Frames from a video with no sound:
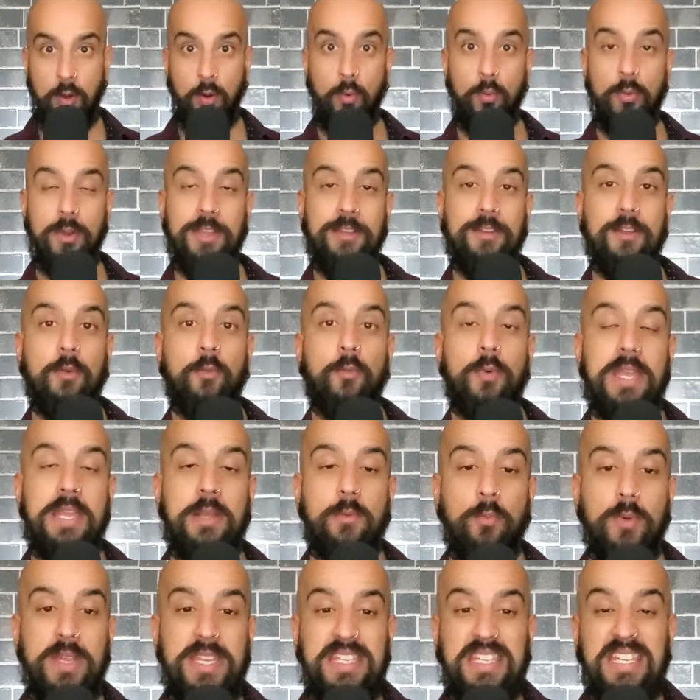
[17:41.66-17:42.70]
We, we,
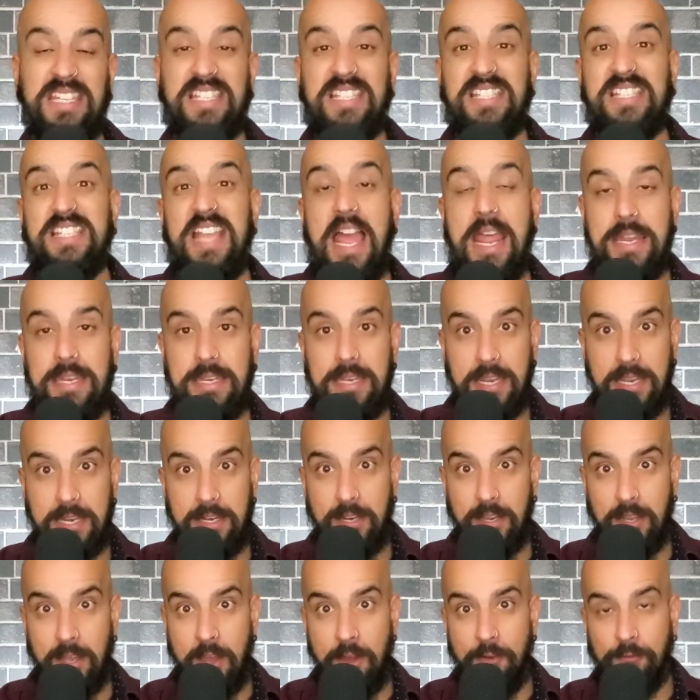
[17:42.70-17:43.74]
we
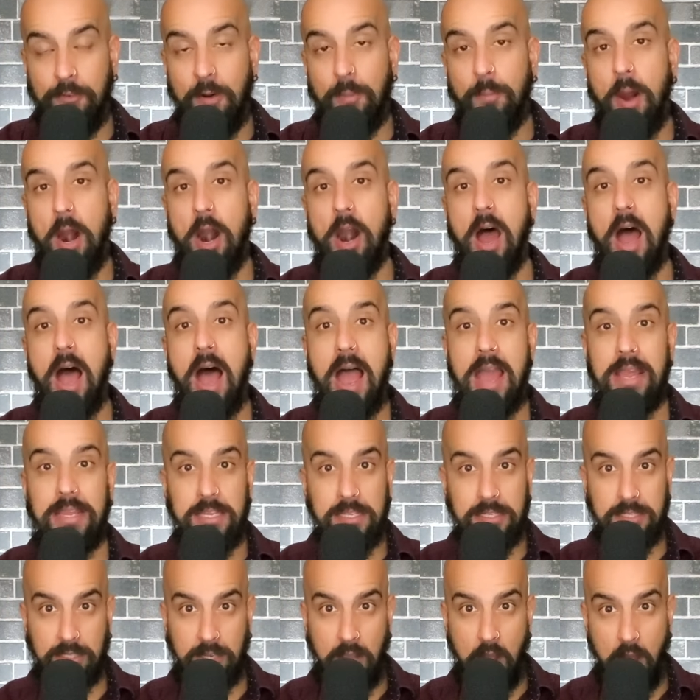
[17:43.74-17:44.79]
descended from our
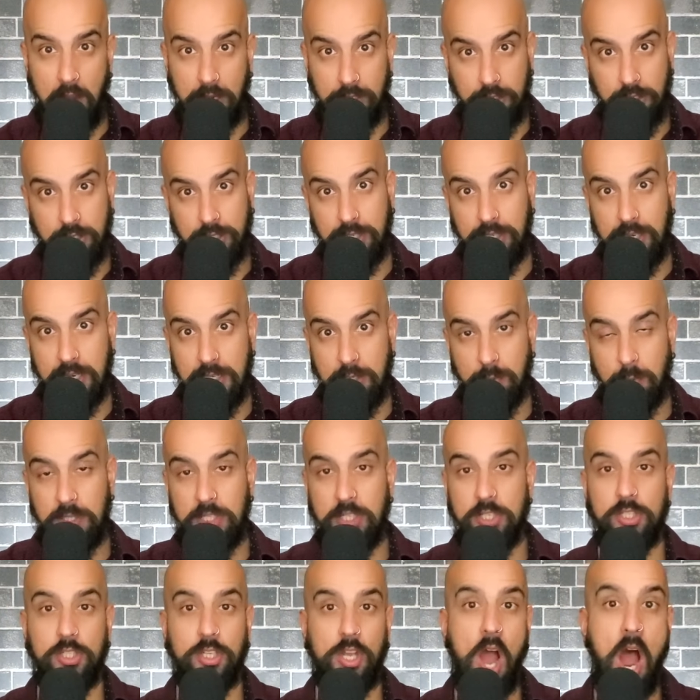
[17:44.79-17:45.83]
highest consciousness, which
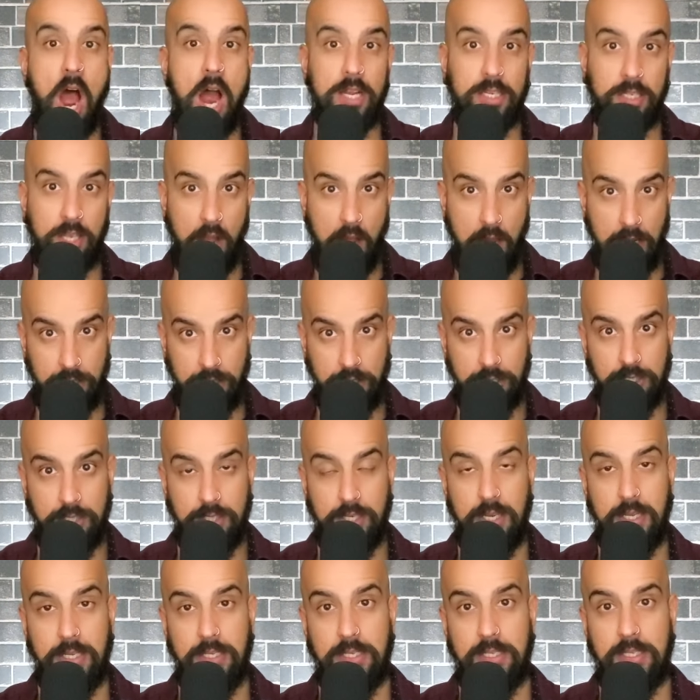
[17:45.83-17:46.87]
is God
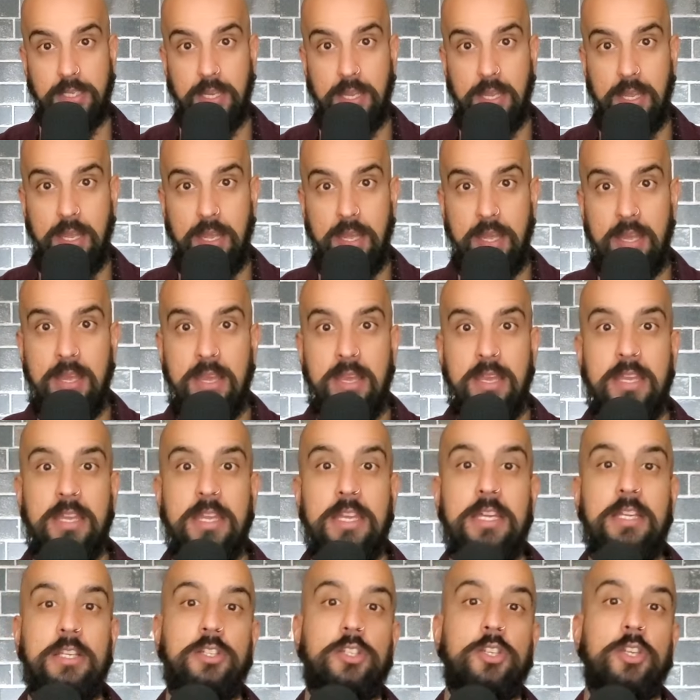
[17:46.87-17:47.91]
consciousness,
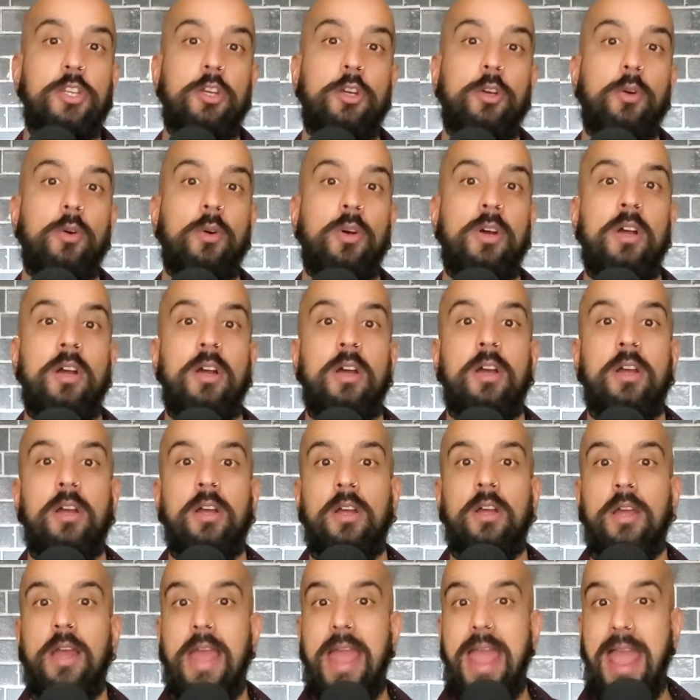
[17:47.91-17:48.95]
into
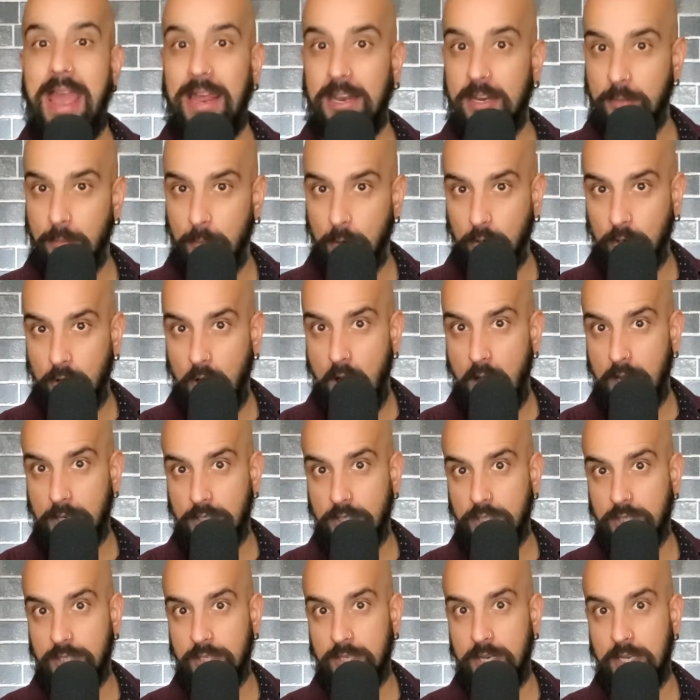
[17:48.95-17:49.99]
animal
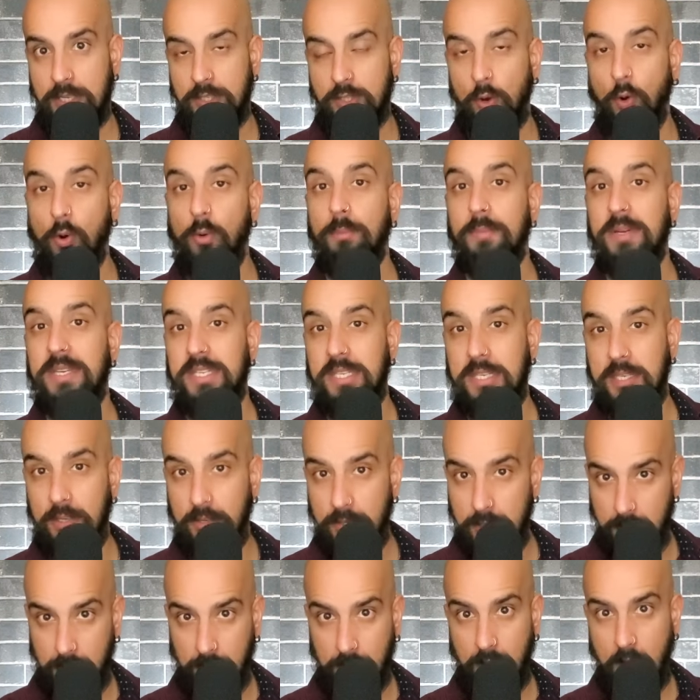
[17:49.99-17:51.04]
consciousness or
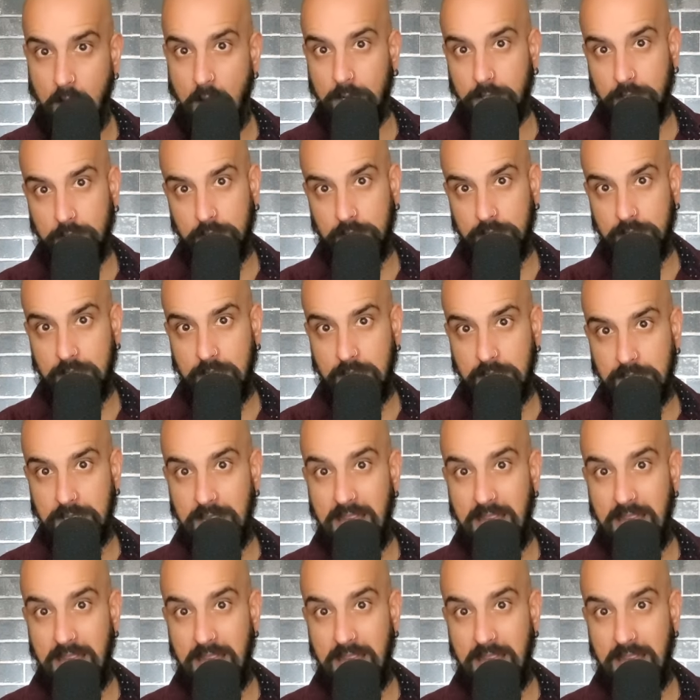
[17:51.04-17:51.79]
material consciousness.